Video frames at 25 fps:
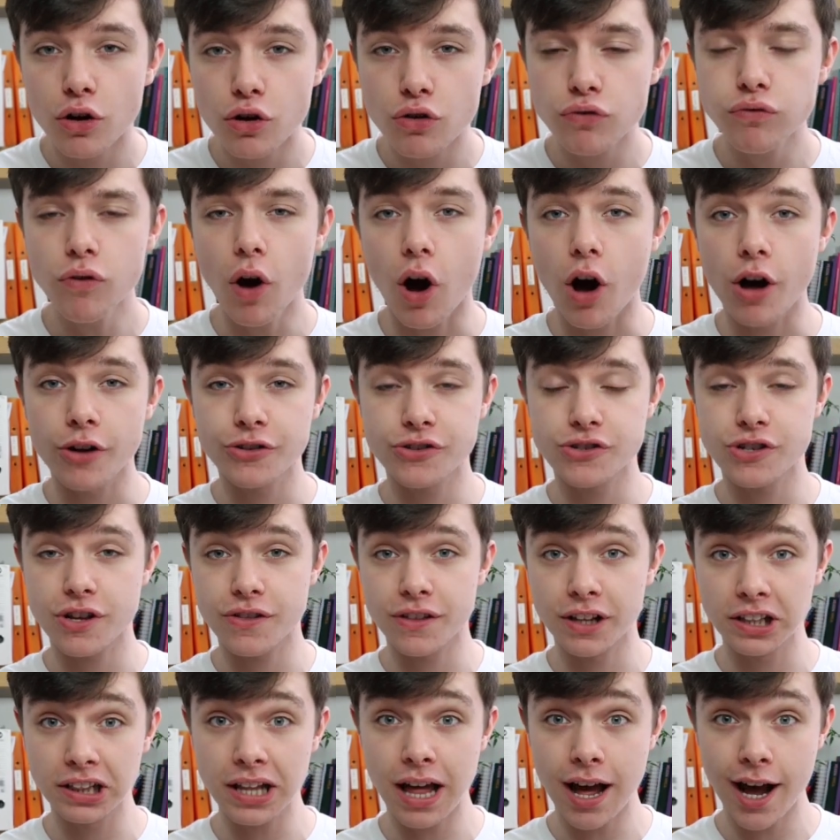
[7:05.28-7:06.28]
cross
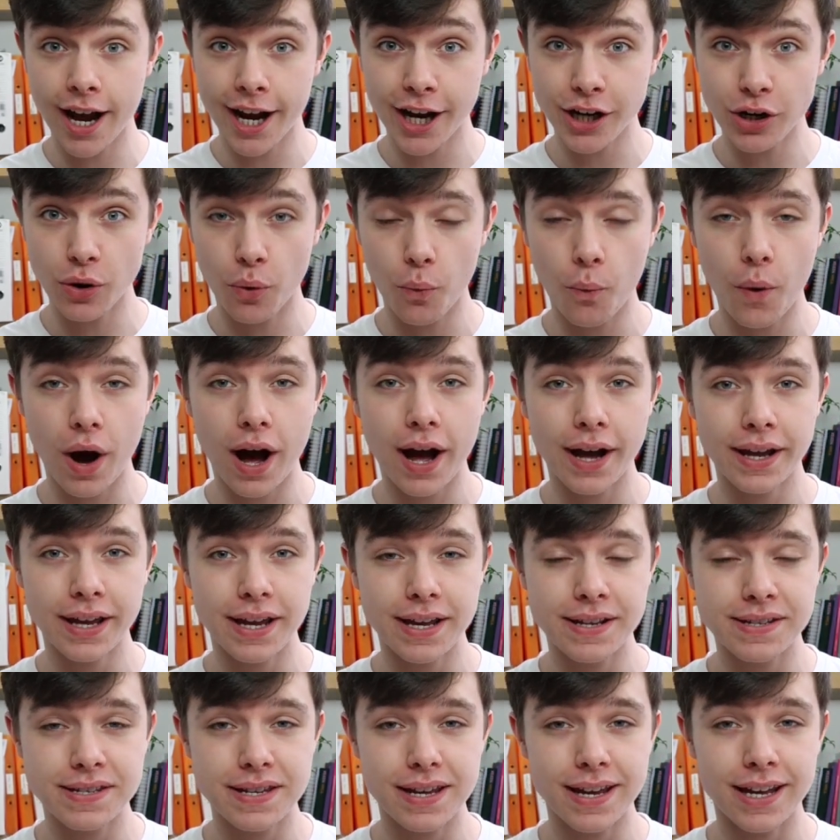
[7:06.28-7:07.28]
the line y
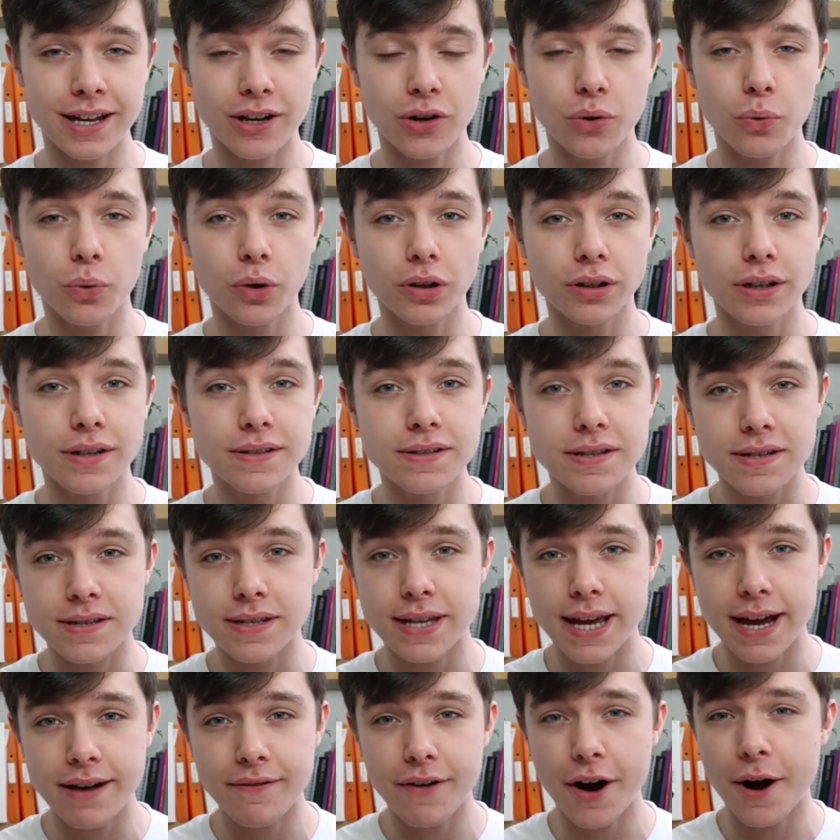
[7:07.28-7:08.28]
is equal to
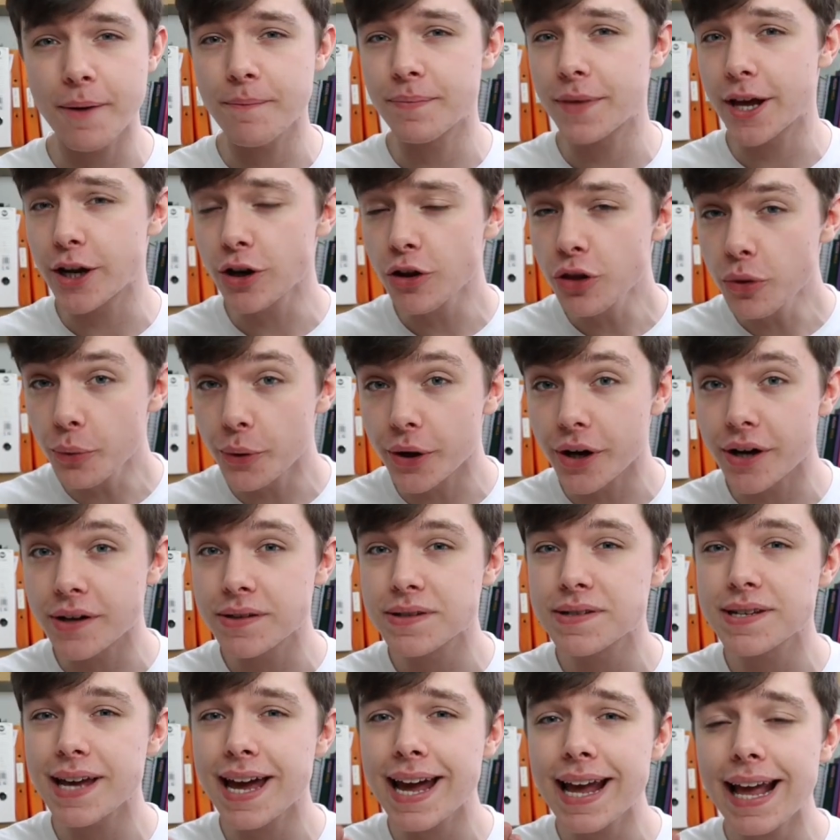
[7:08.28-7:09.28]
0. In other
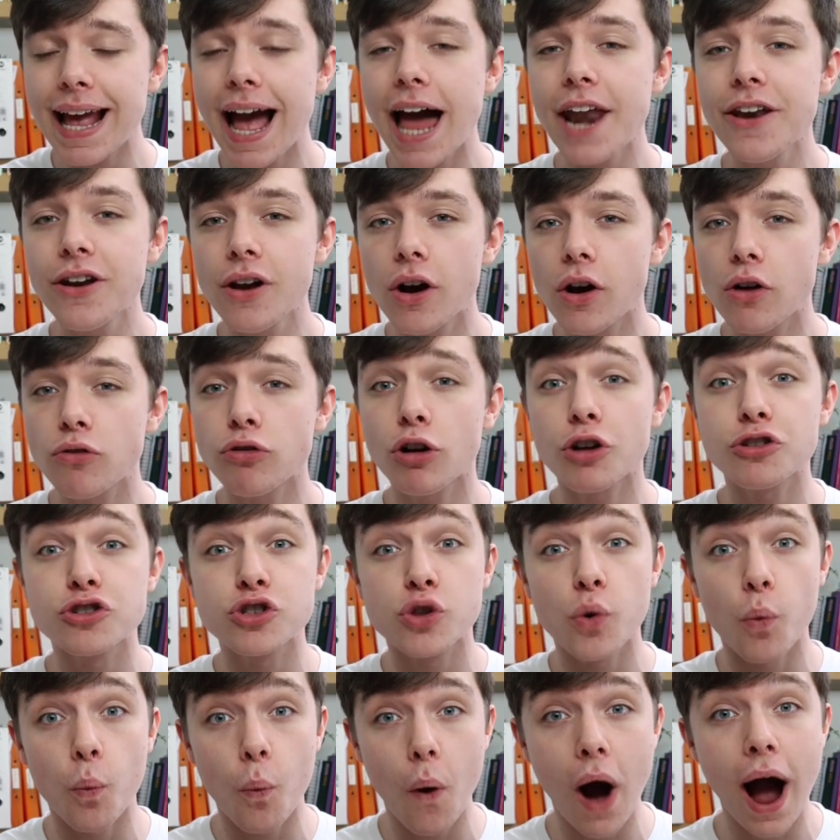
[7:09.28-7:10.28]
words, it cannot cross
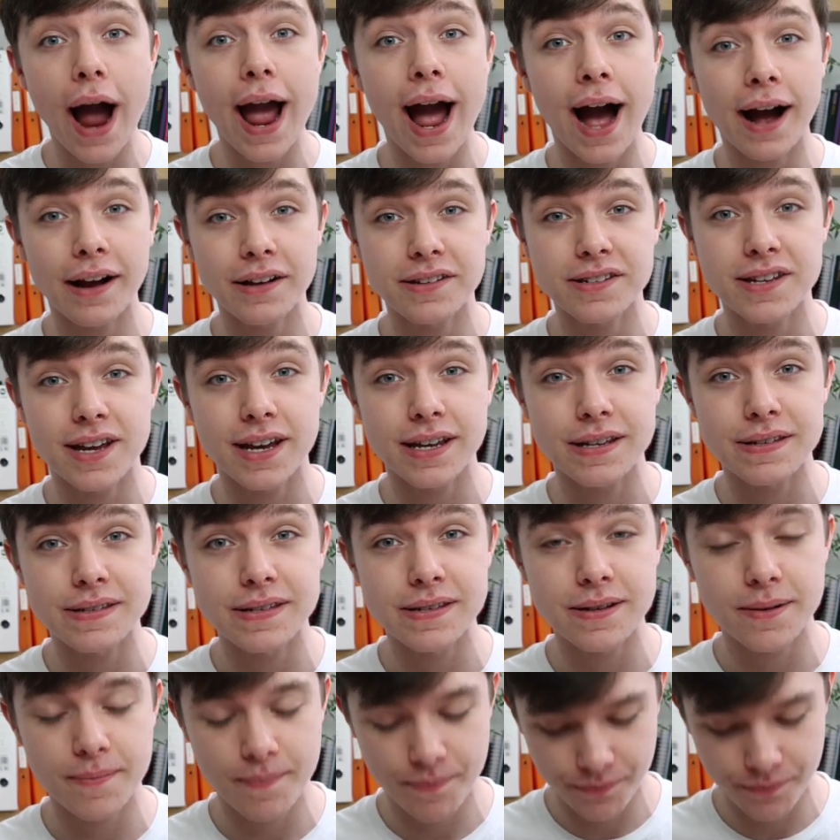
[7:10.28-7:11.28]
the y-axis,